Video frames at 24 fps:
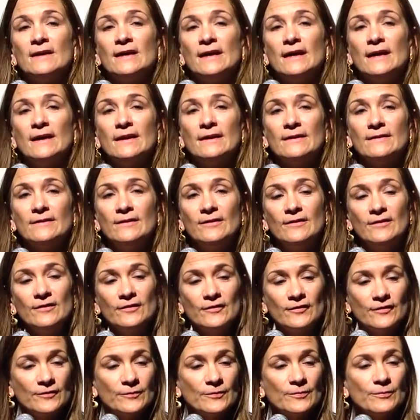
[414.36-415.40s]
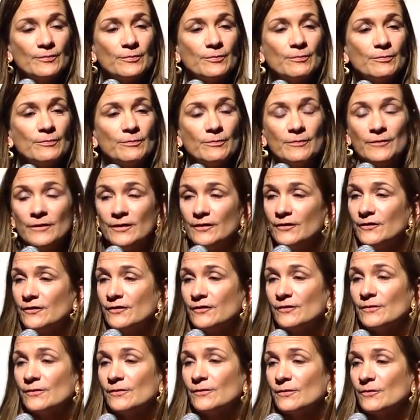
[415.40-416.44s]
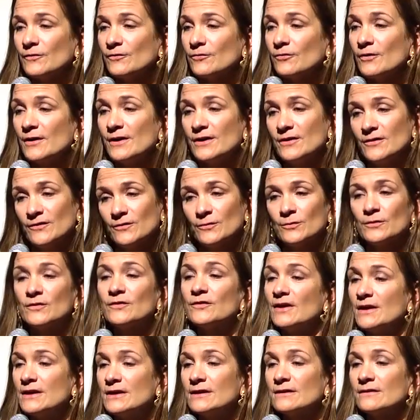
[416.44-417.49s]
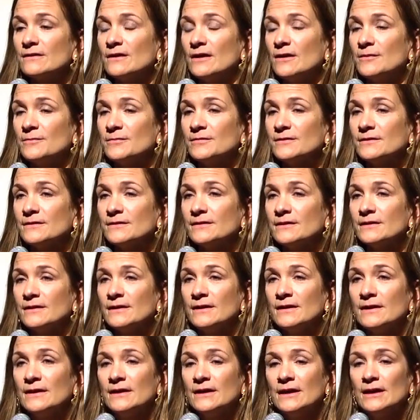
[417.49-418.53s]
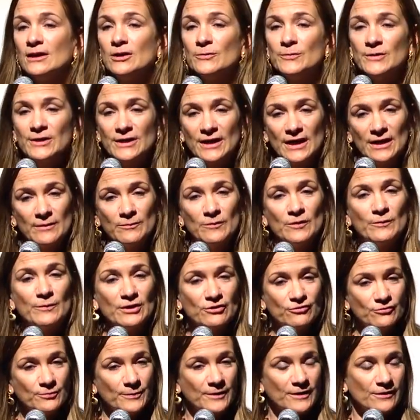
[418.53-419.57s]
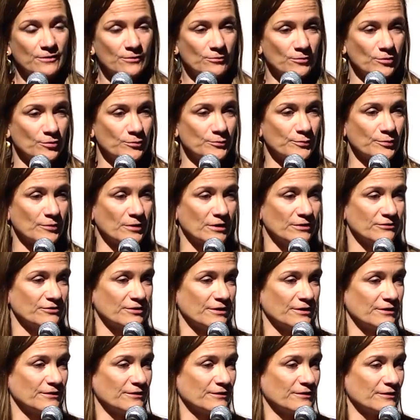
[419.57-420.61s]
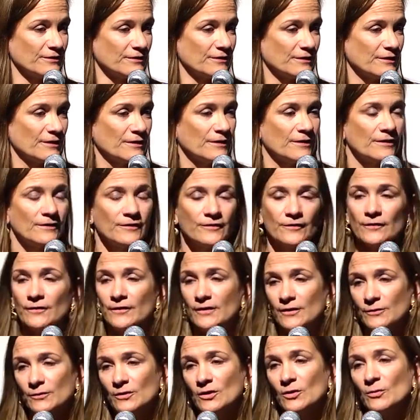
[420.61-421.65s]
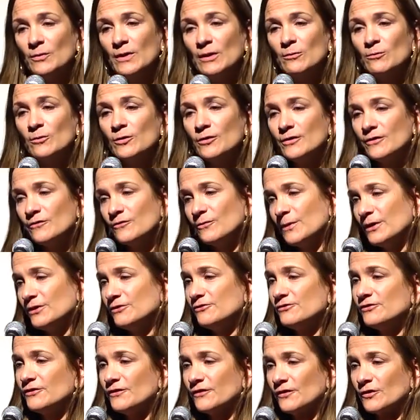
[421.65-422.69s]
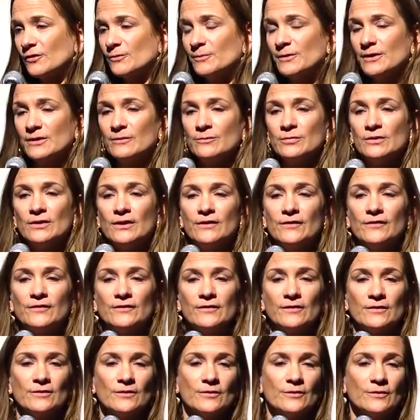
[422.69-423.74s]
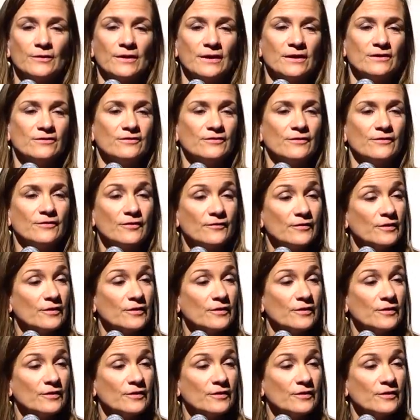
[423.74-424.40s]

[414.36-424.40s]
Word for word: And this, this phrase was taken up and it became the Bench by the Road project so that commemorative benches are being placed in locations of